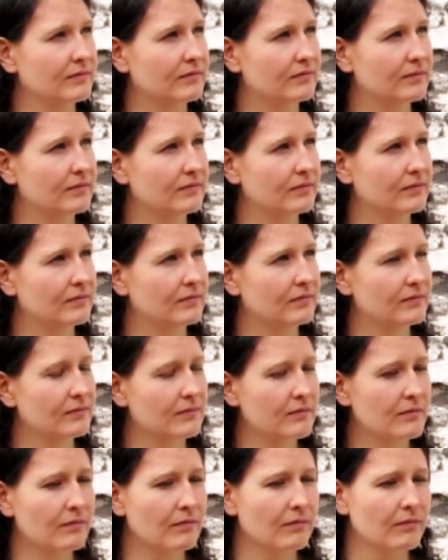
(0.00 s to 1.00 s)

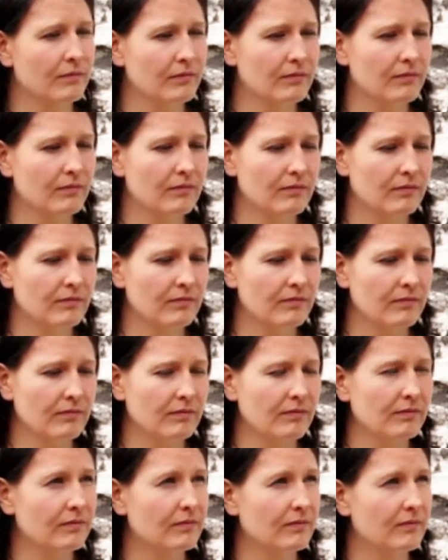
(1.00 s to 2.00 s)

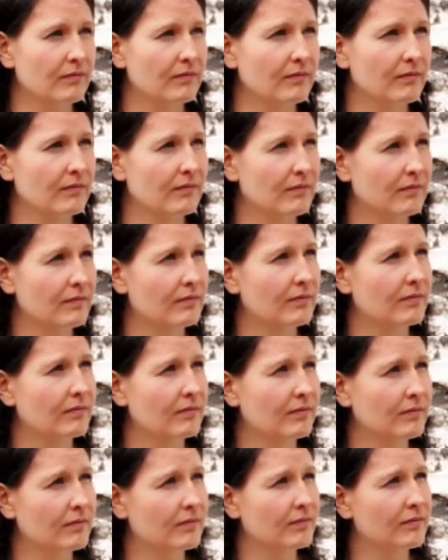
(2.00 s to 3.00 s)

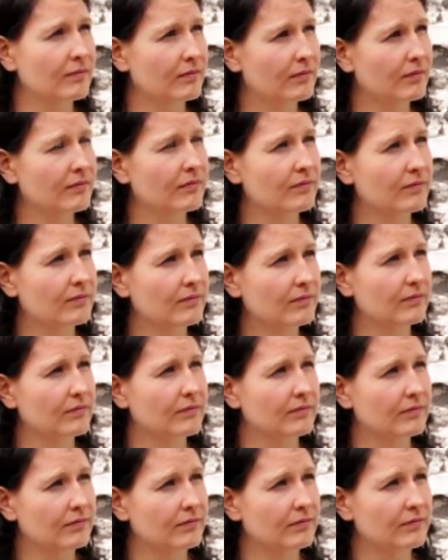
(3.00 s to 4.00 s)

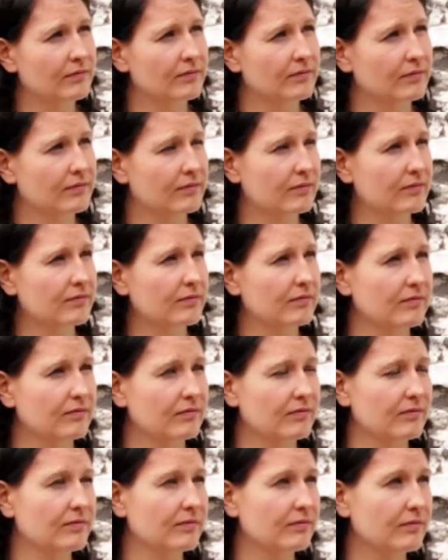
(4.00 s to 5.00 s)

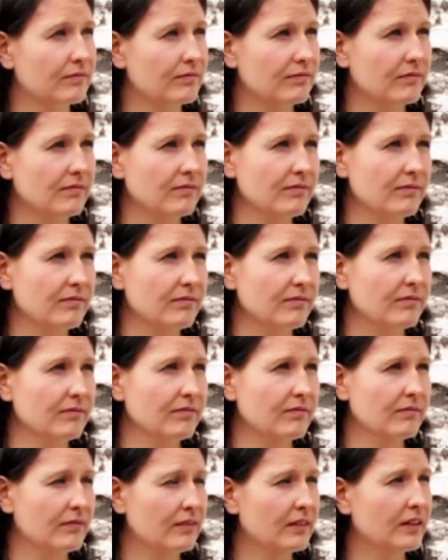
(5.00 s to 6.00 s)

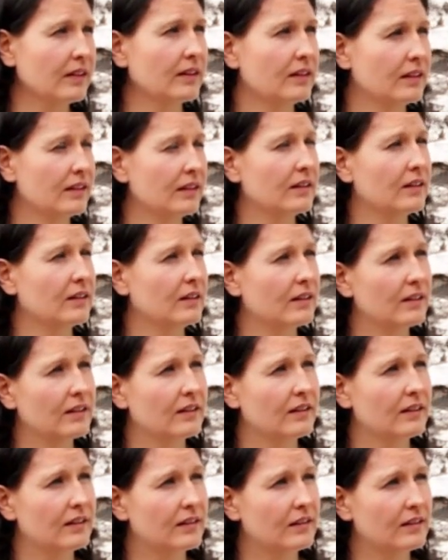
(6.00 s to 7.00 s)

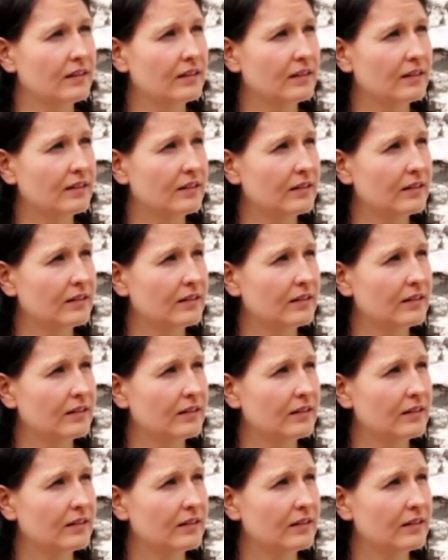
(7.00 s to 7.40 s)
This person isn't speaking.